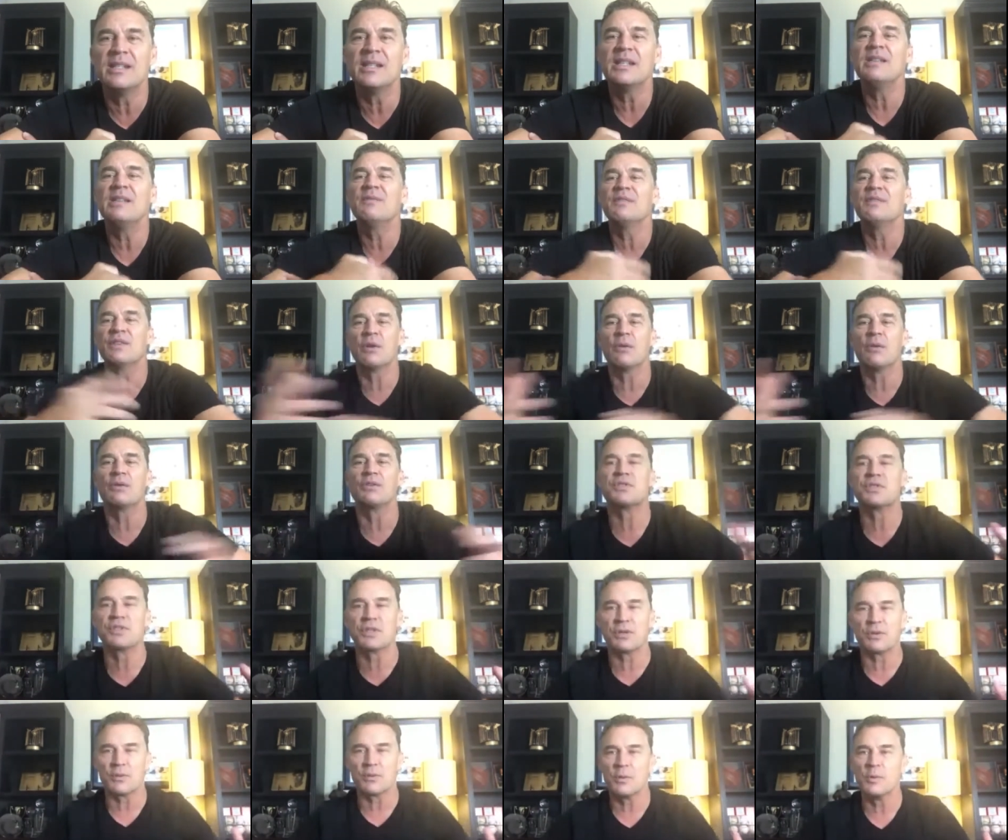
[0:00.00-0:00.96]
And even though
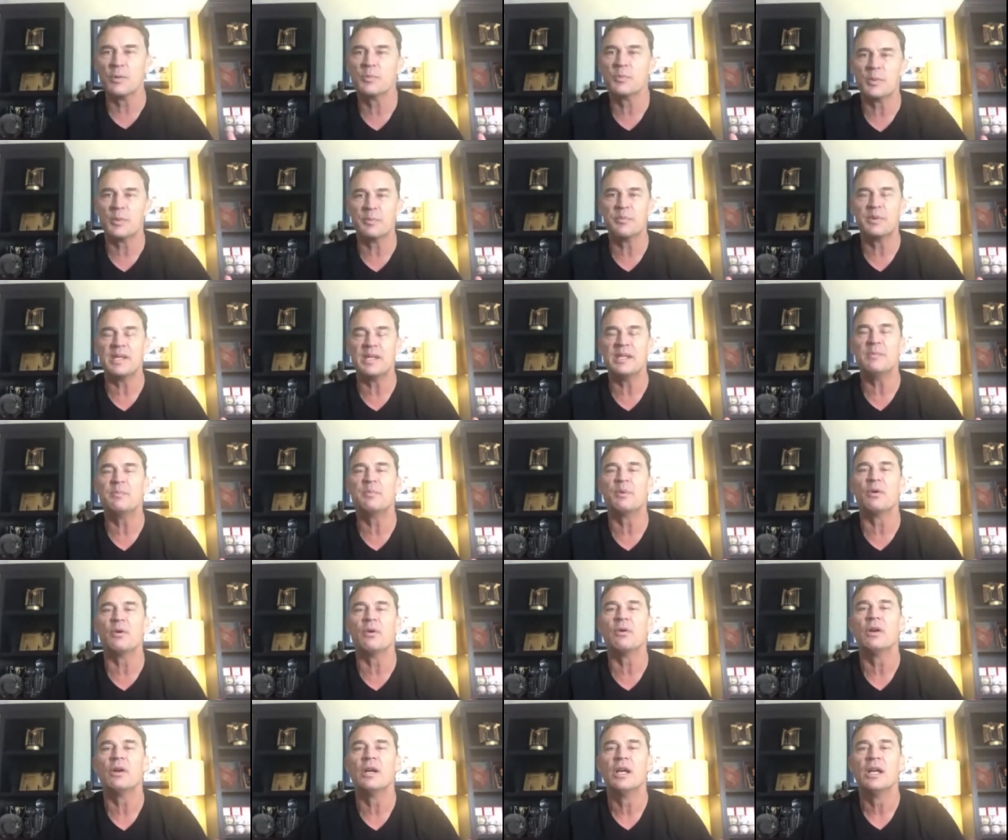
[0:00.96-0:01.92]
it's a group of
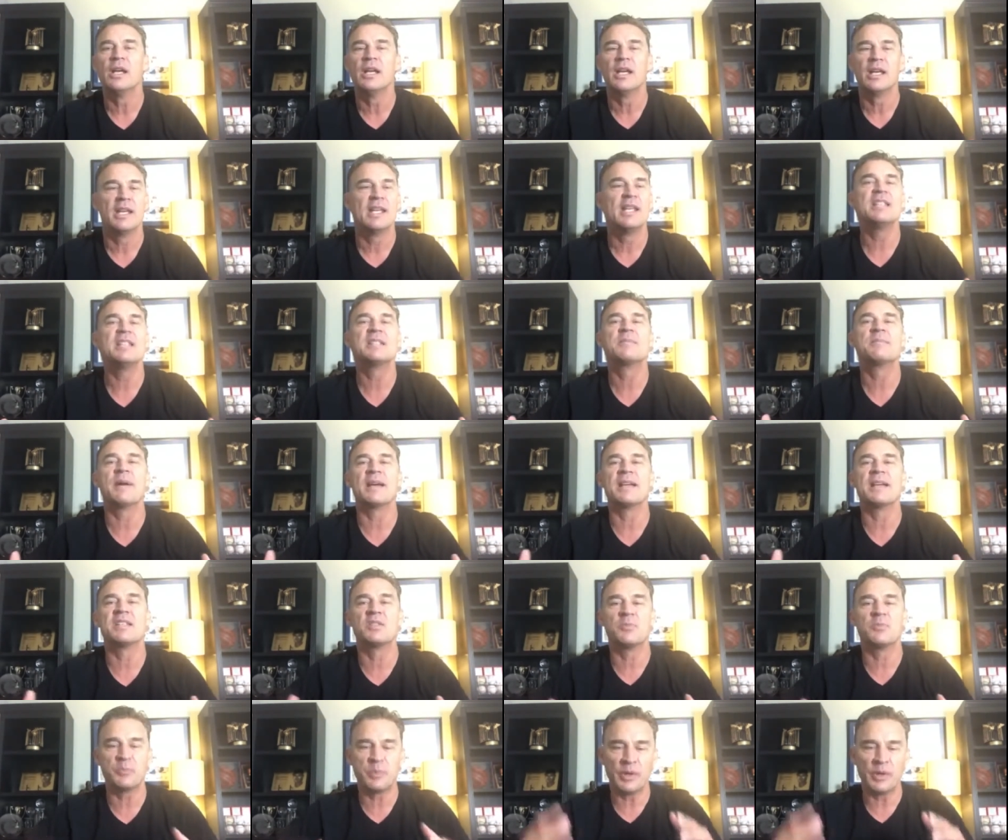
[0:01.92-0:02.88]
people, he's
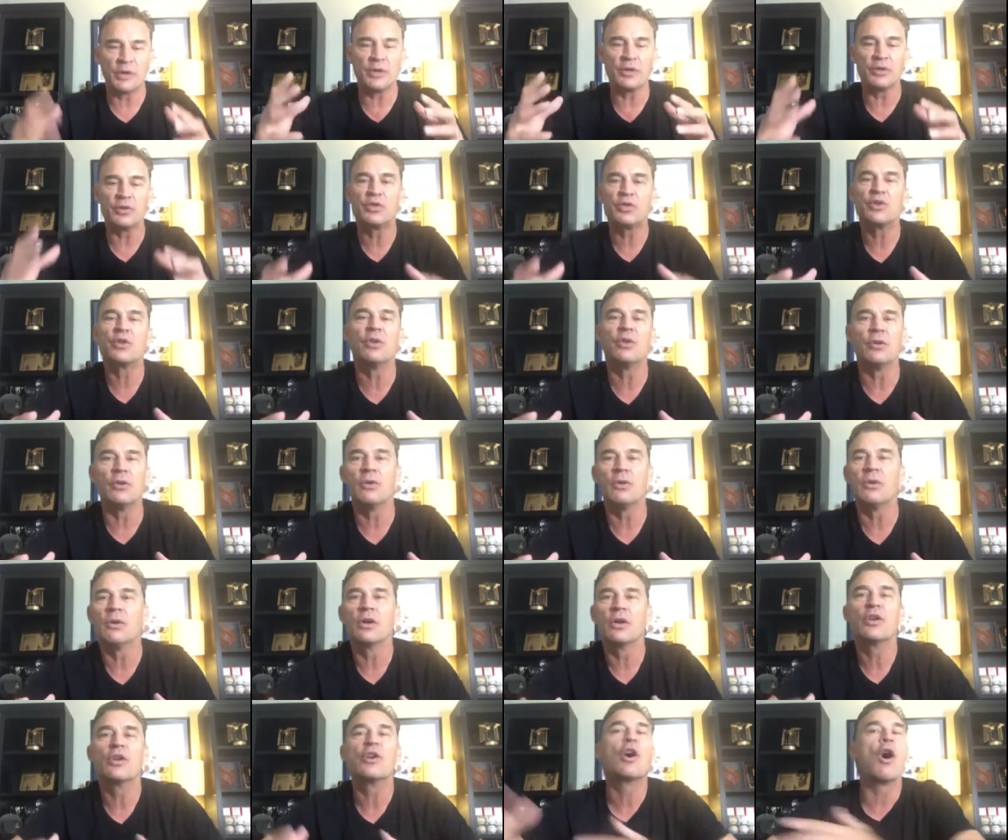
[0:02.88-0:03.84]
my
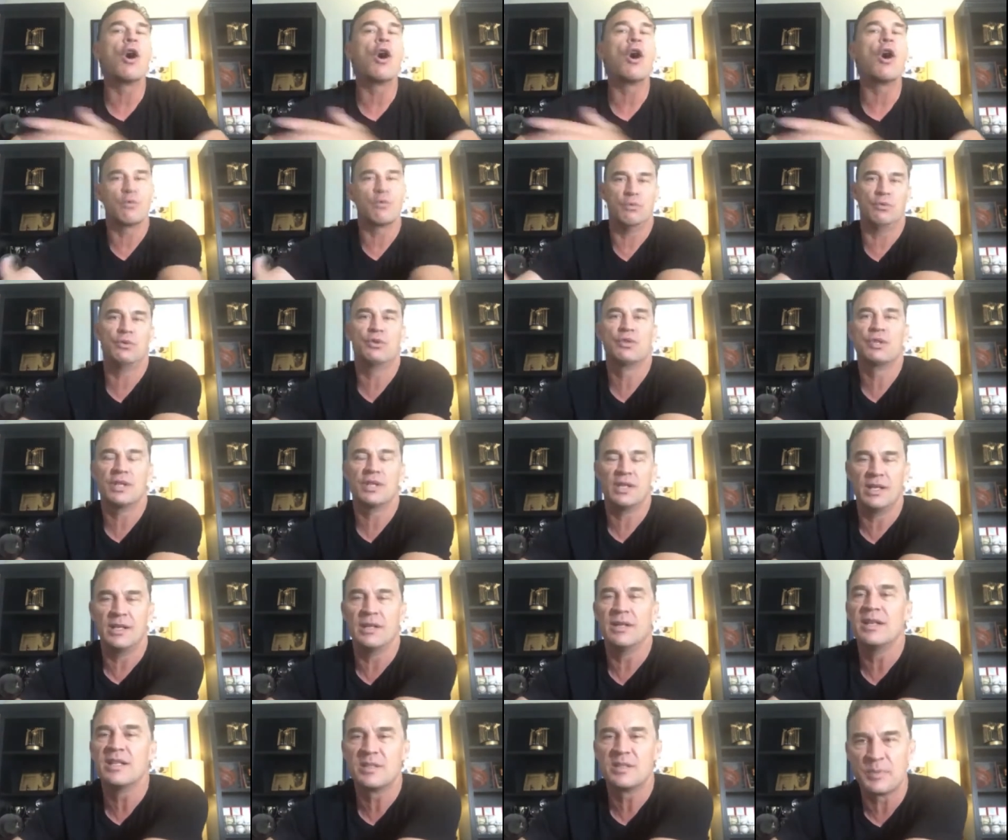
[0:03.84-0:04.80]
spiritual coach
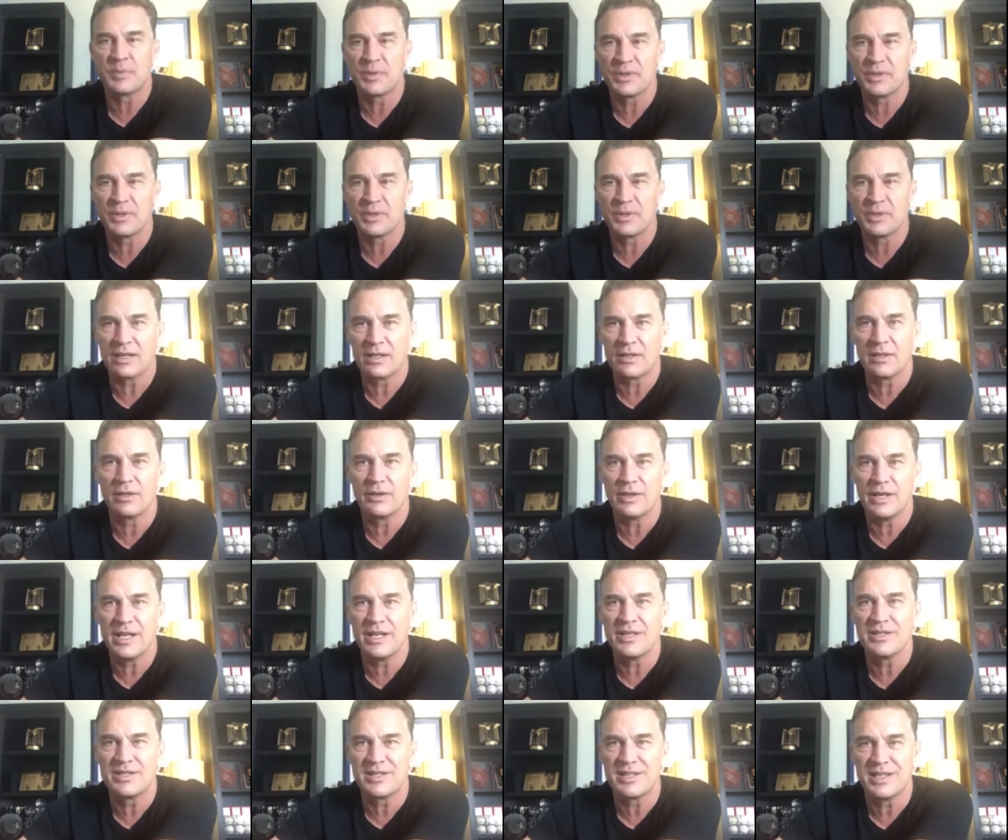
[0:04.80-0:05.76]
in this
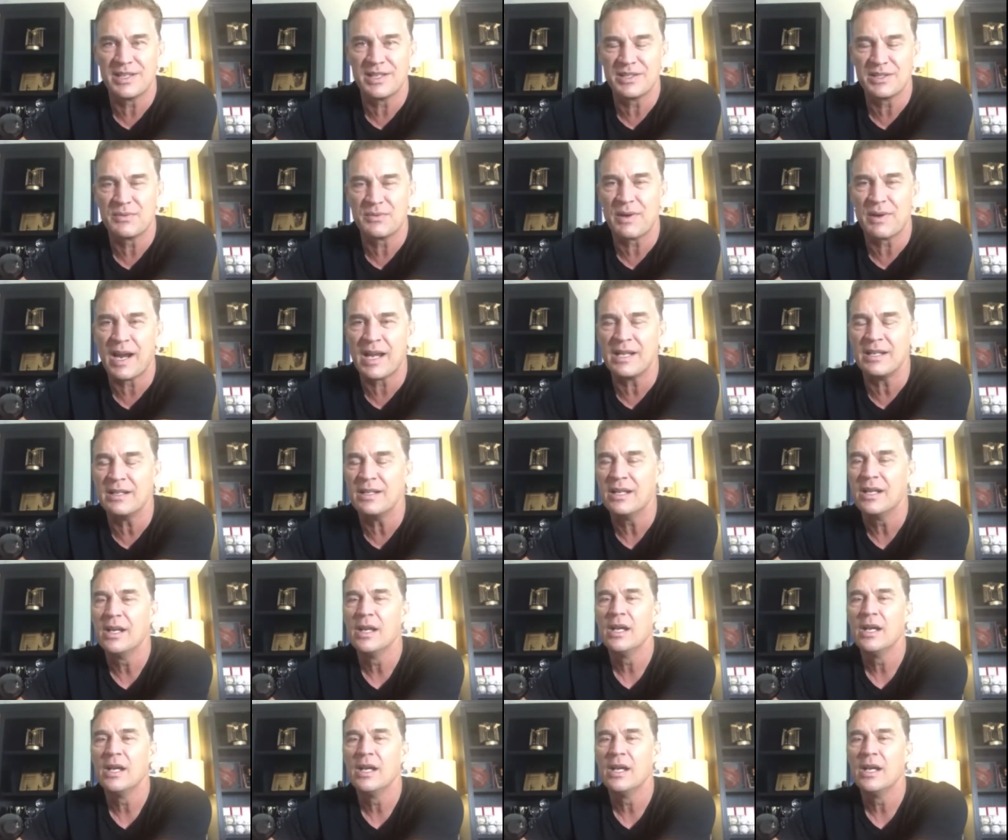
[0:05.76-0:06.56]
particular instance, right?